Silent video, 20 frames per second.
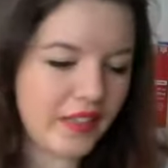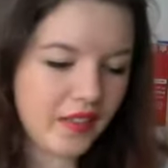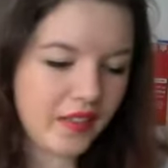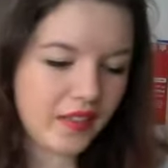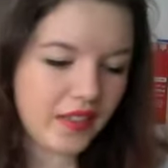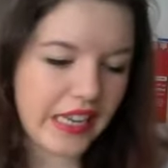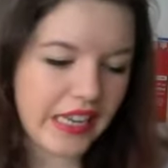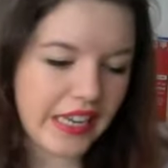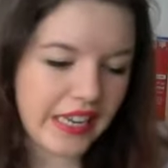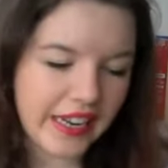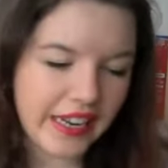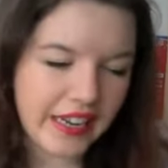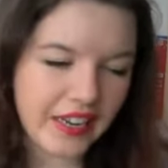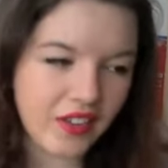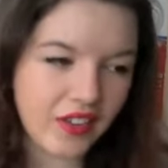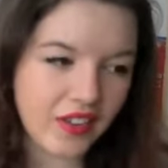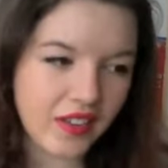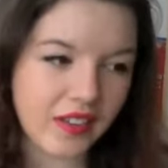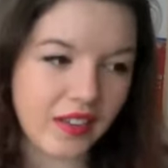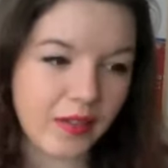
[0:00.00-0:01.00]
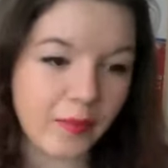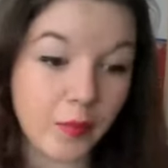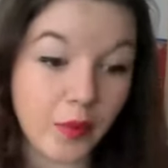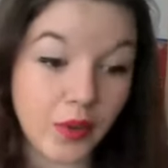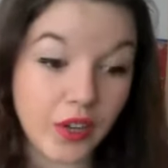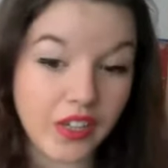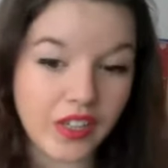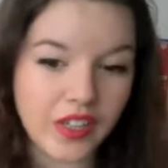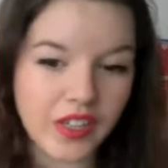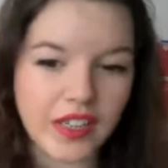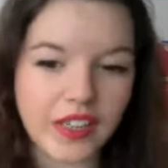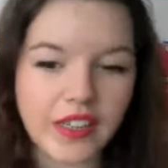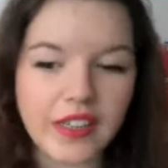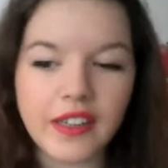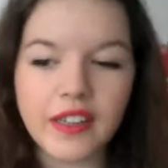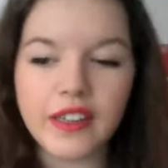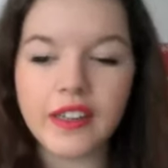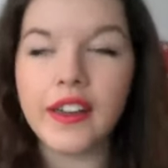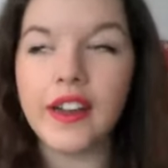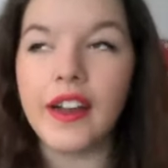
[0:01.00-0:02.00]
teenagers in
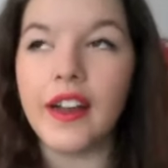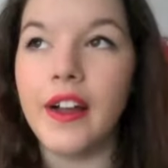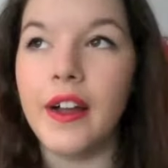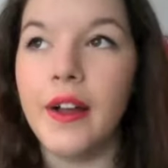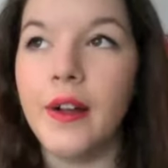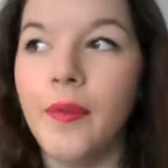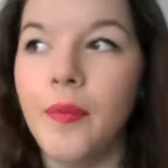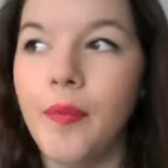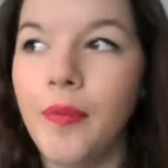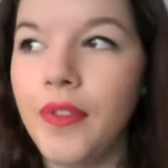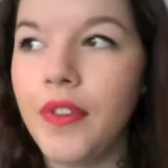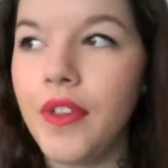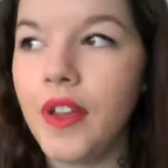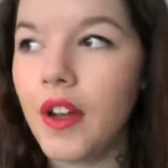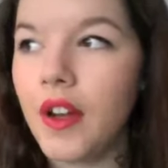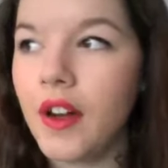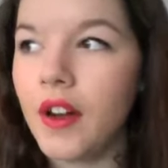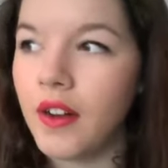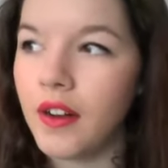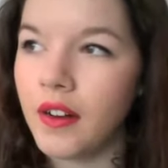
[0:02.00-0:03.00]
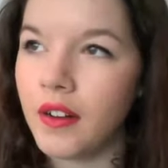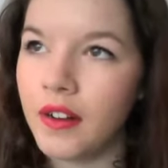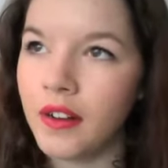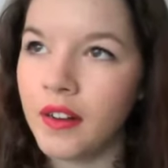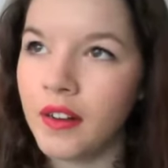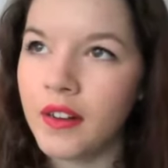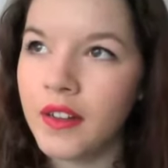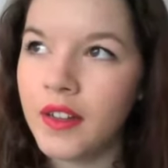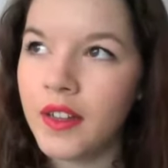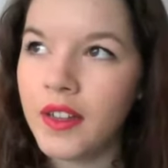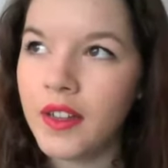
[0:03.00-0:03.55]
Britain how